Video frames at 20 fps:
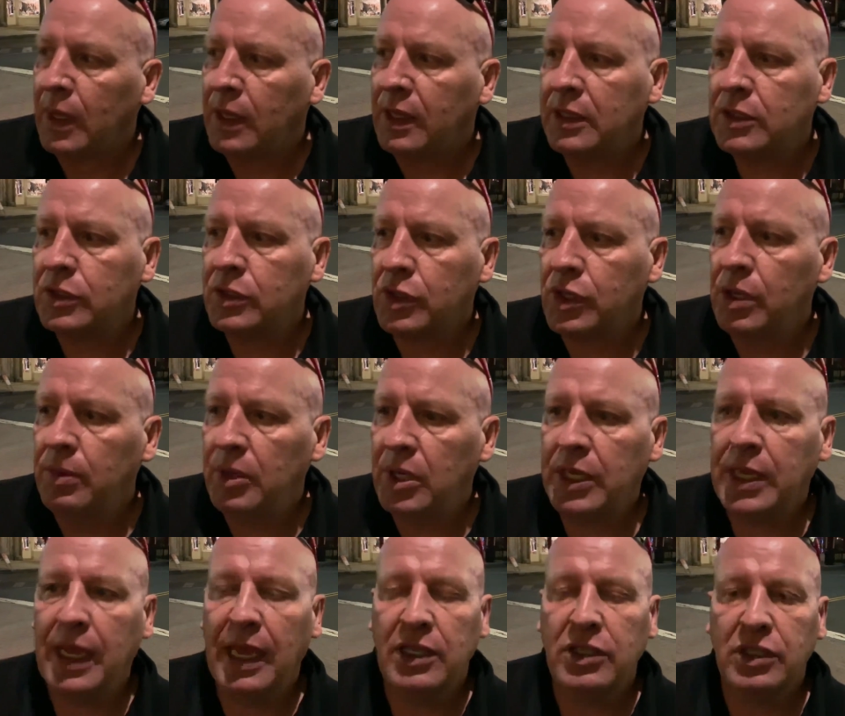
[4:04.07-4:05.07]
This is
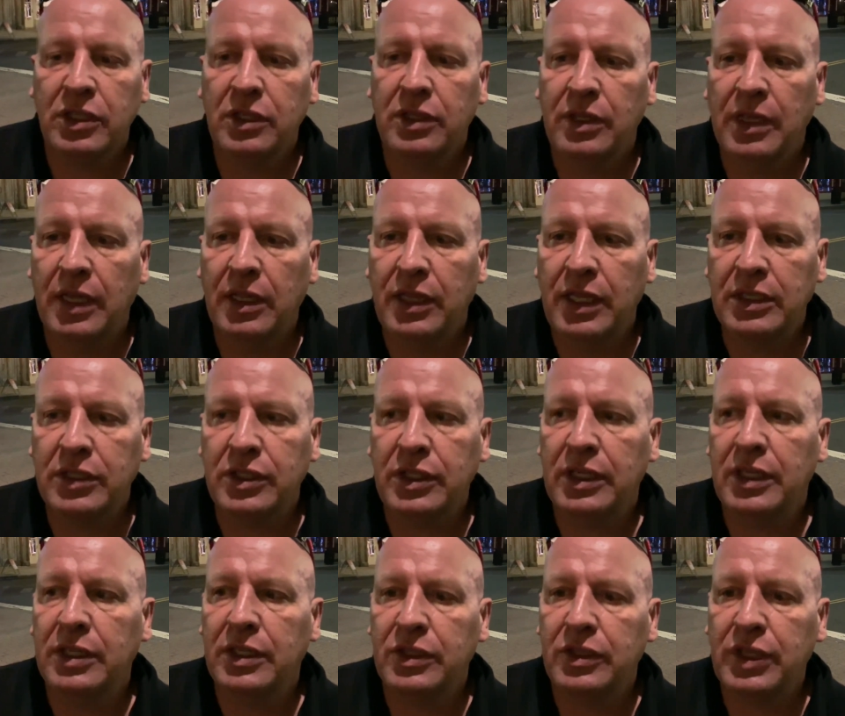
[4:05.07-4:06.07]
communication, this
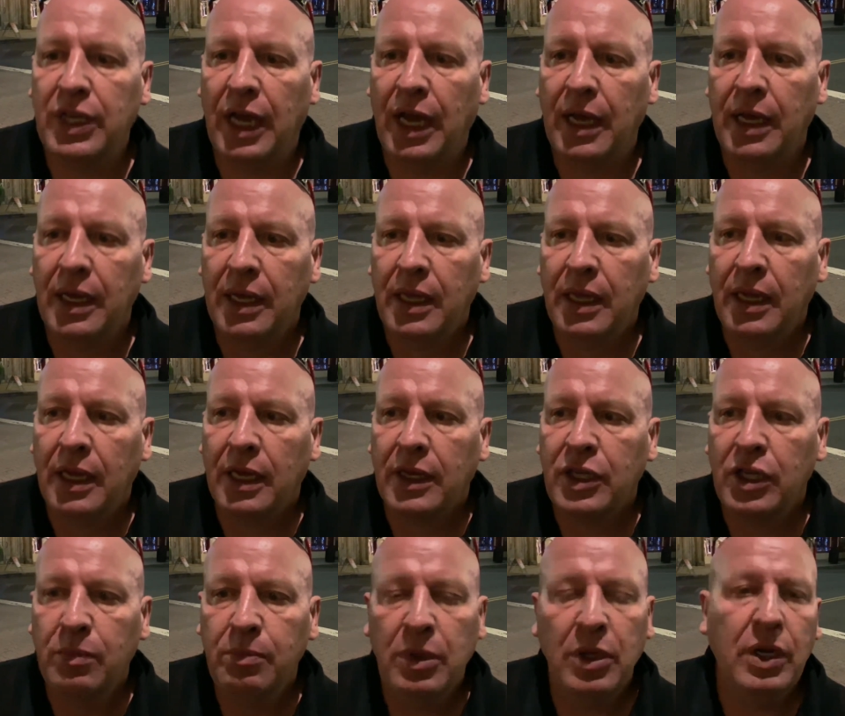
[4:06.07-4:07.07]
is uh,
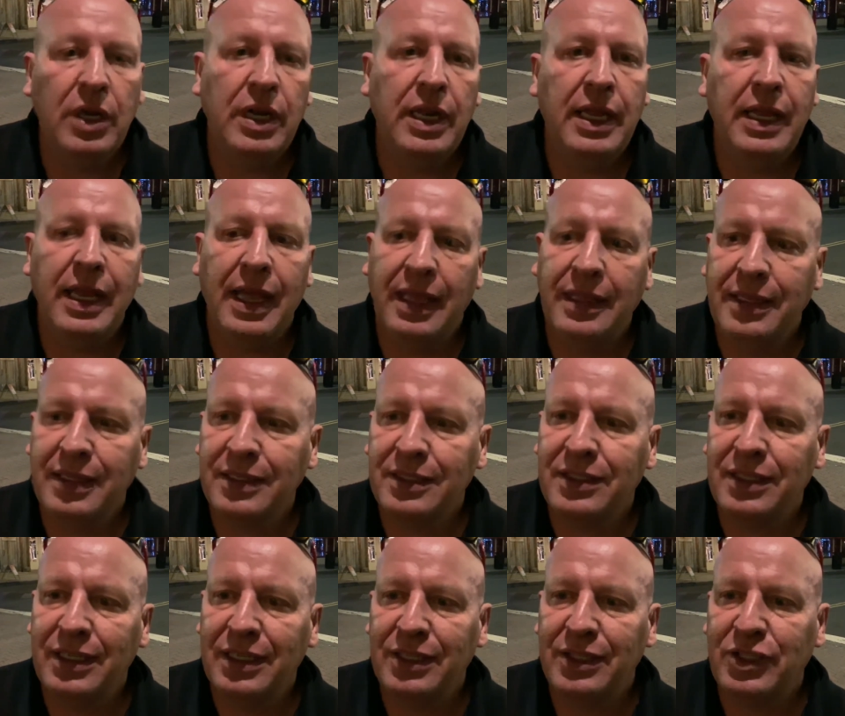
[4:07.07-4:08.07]
community, and
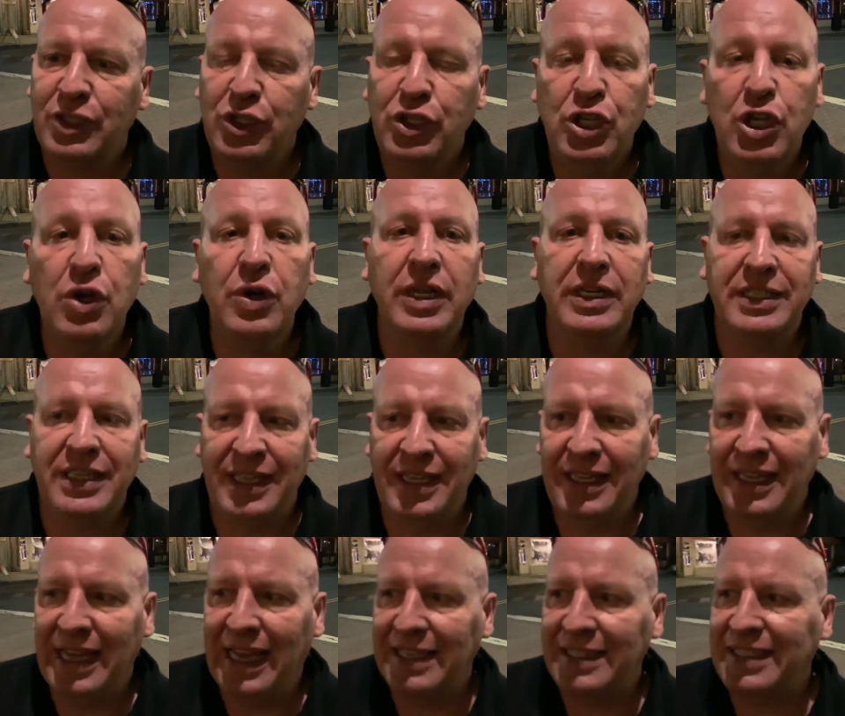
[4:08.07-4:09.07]
this is
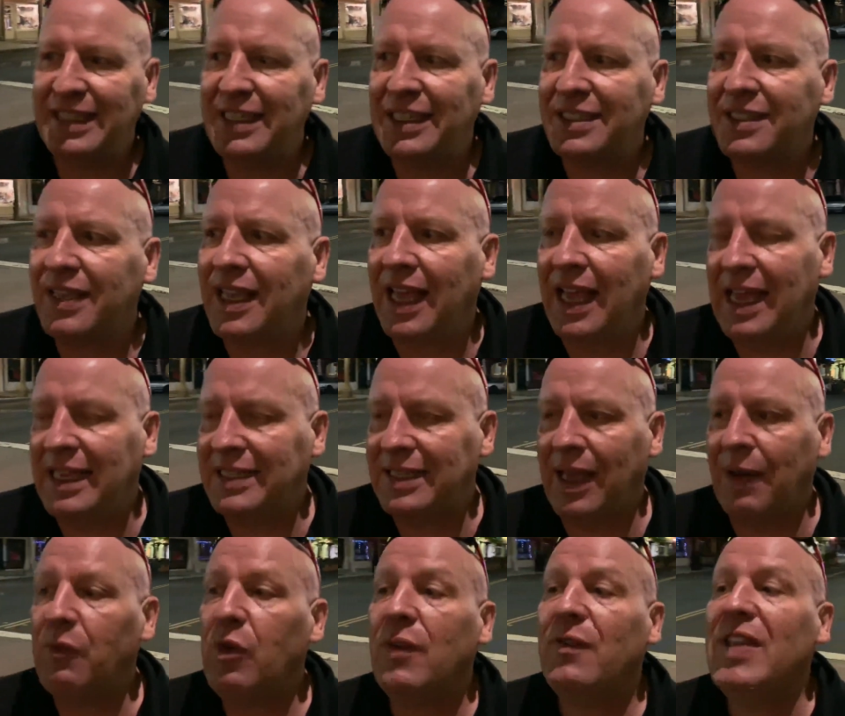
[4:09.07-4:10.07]
unity as, is, as,
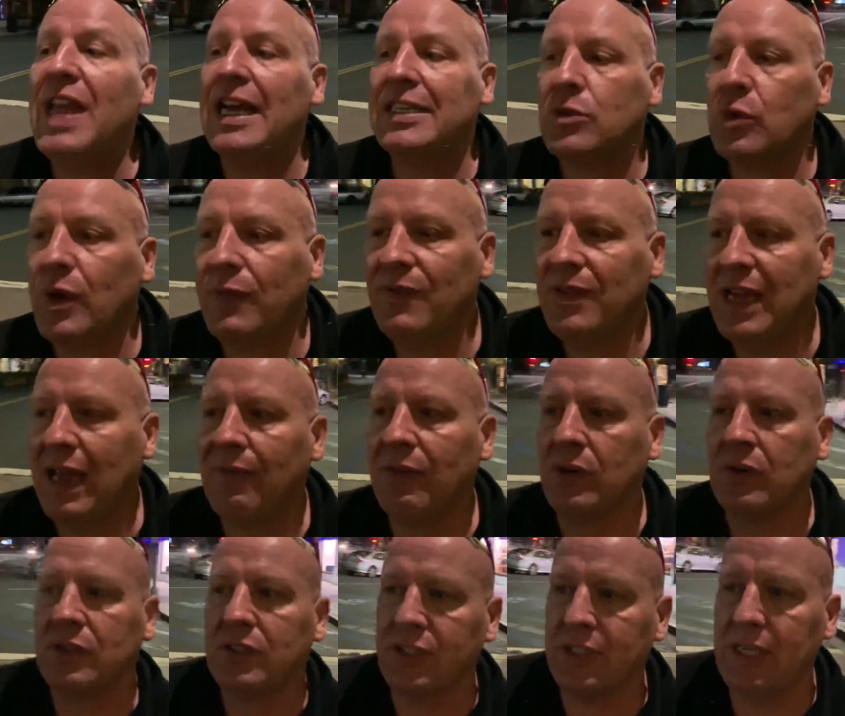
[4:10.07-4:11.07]
as, we've, as we've never
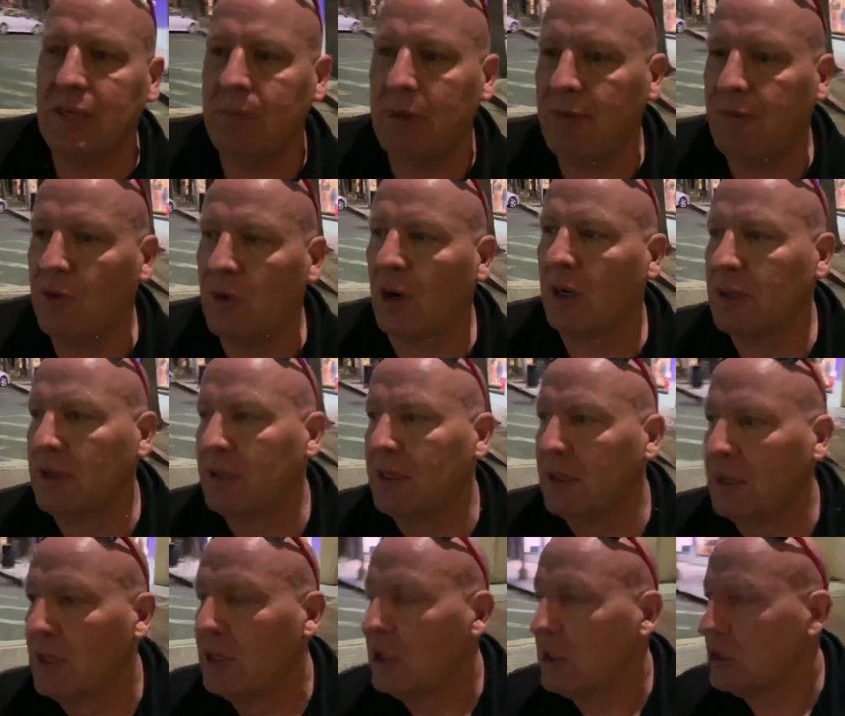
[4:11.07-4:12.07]
seen before.
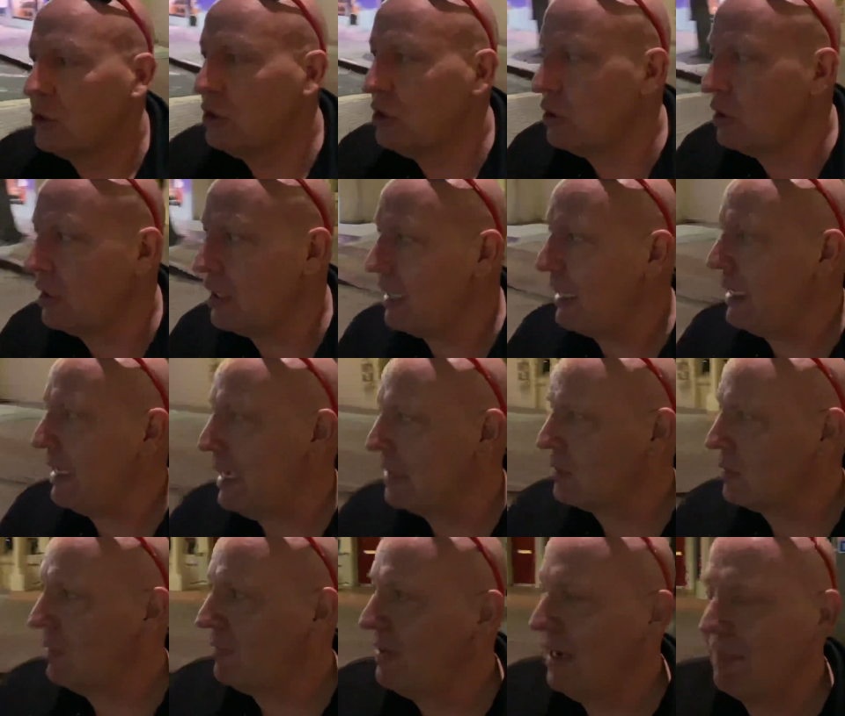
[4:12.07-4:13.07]
Unity as
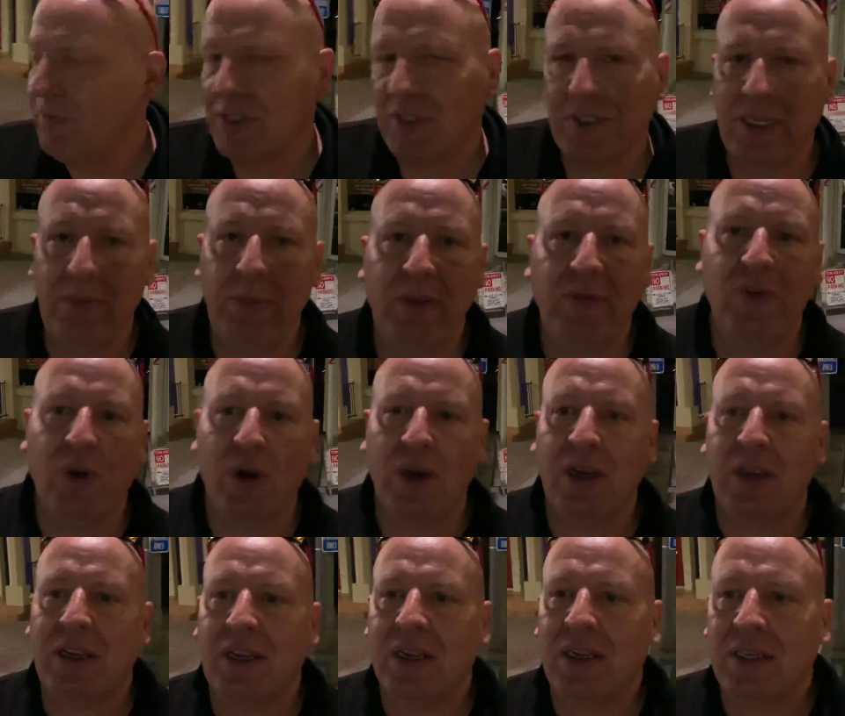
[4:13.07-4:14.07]
we've never seen before.
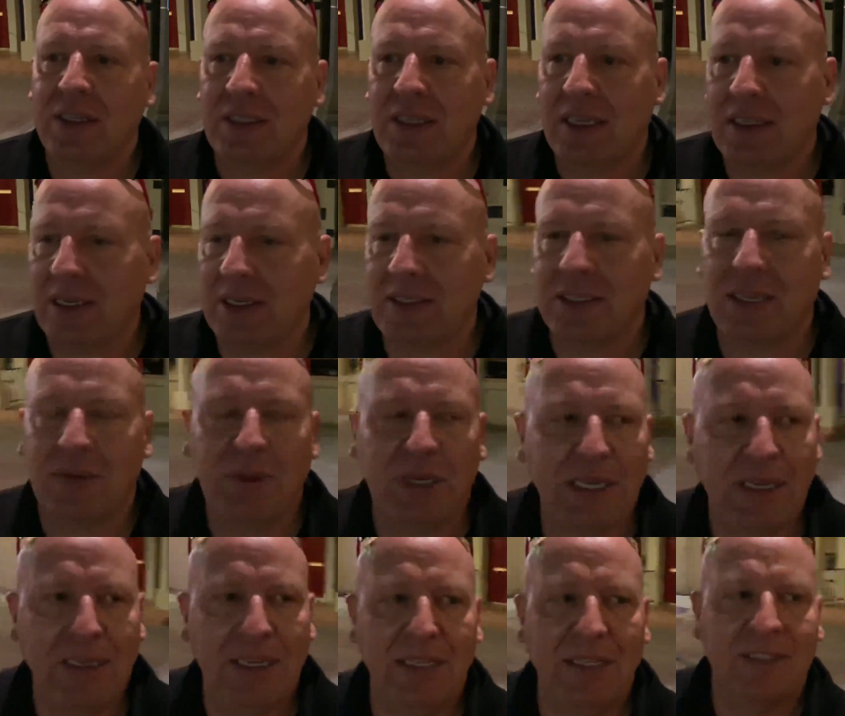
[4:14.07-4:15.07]
Sound like somebody
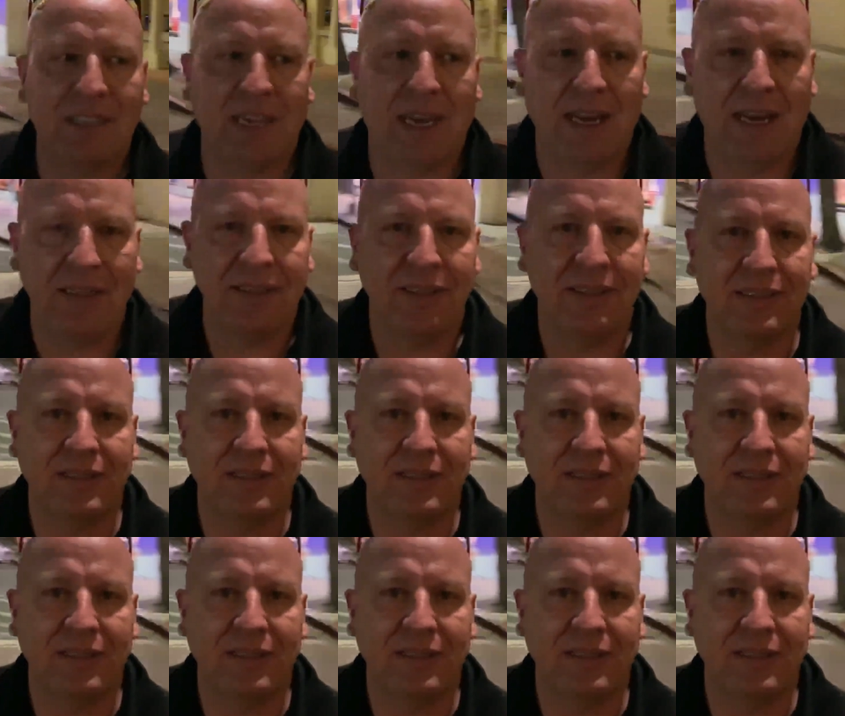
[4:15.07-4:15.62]
needs uh,